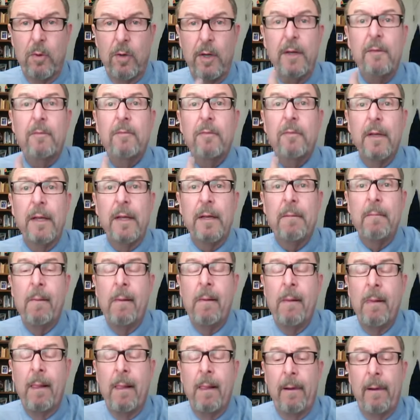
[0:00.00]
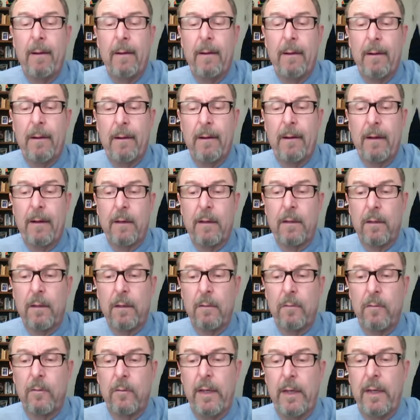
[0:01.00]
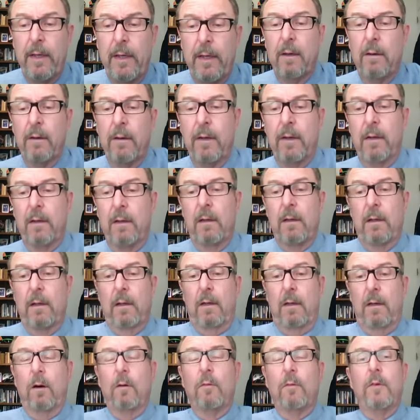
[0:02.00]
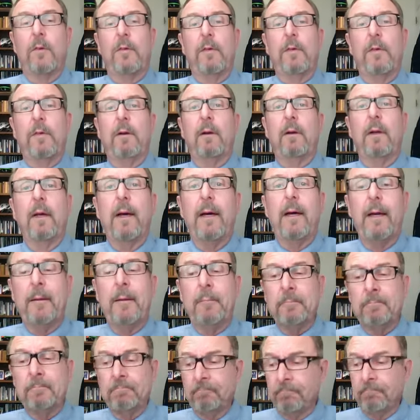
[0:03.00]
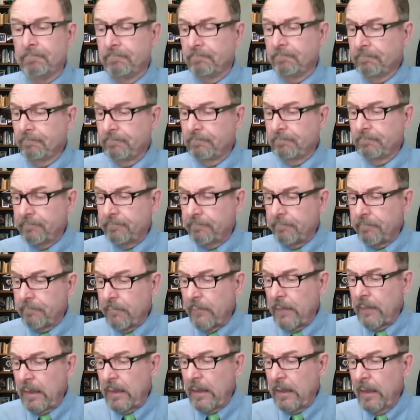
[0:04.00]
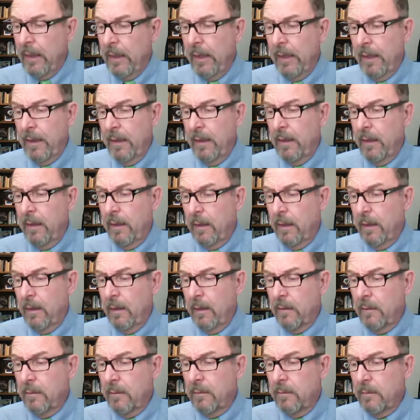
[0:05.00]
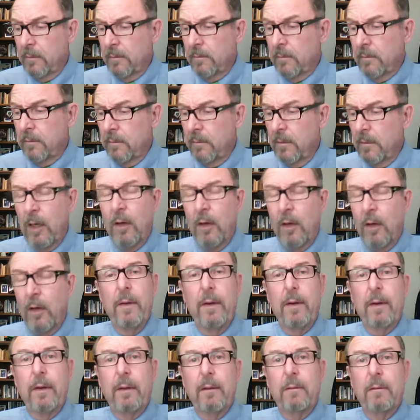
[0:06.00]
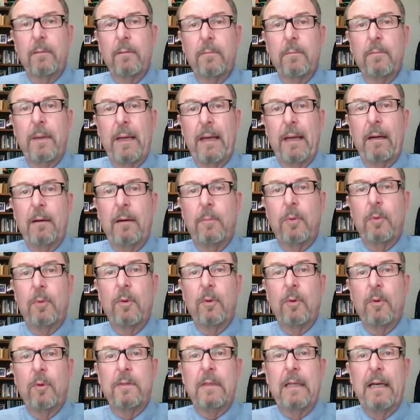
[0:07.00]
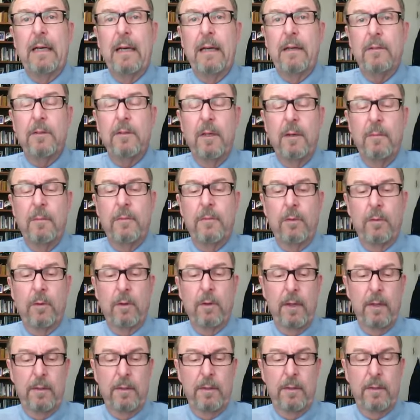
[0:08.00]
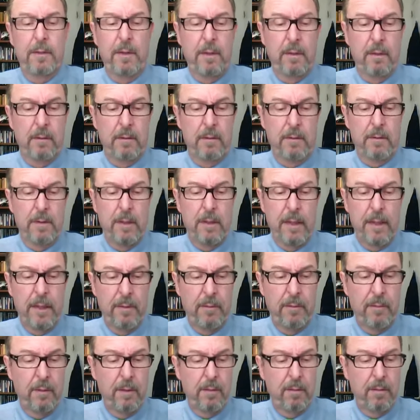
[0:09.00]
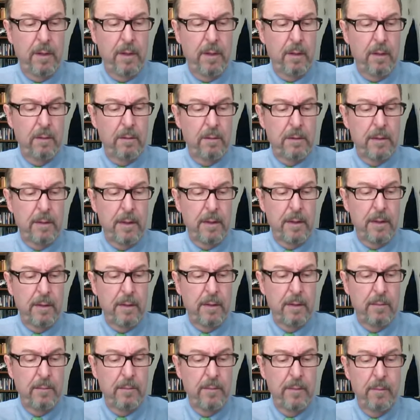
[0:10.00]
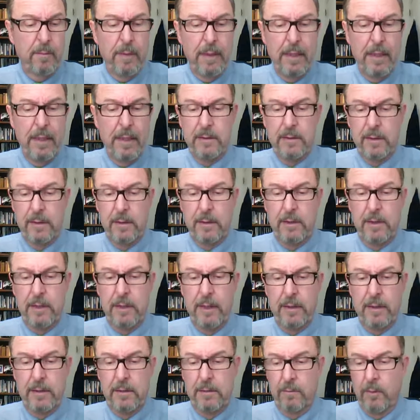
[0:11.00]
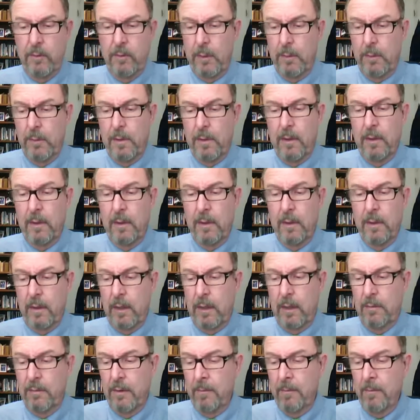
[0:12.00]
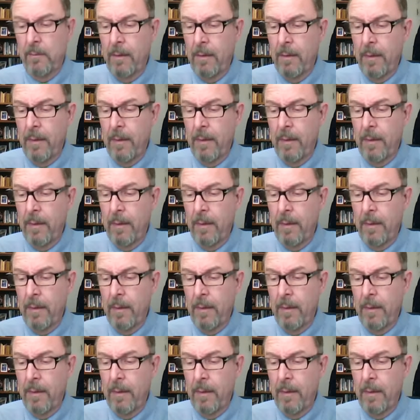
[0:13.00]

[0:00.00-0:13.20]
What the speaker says: briefly in a little video overview today, and load the PowerPoint slides up for you so you can study through those and get the basic gist of what we're going to cover.